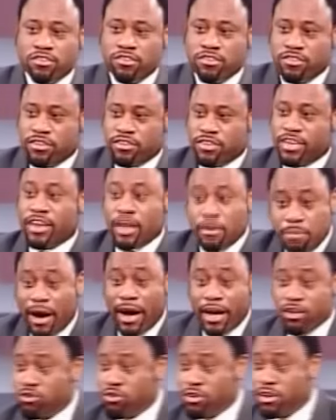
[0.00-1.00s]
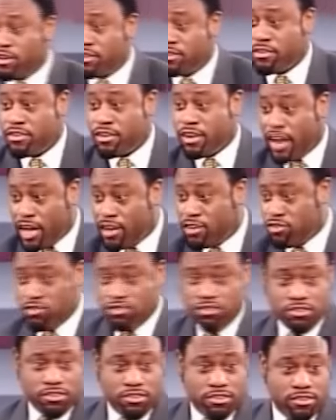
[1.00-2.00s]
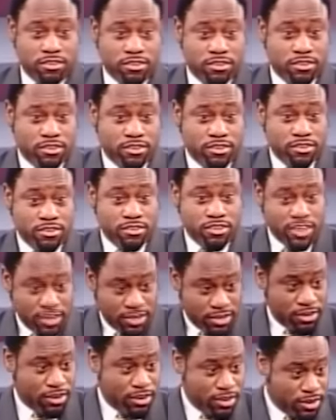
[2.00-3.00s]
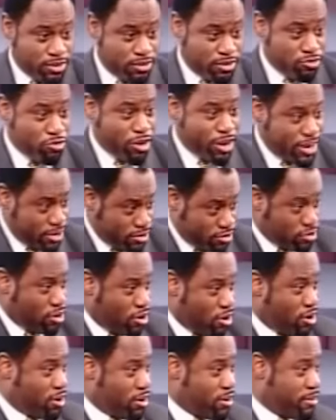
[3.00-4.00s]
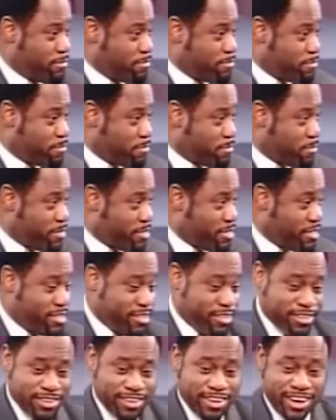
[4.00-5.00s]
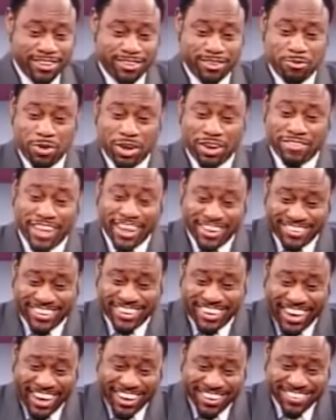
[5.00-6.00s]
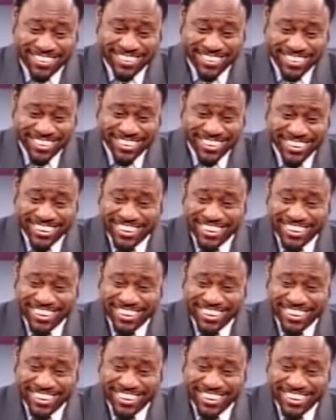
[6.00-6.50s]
She says, can I buy you lunch. She's, she's running the store. I said, well, if that's the case.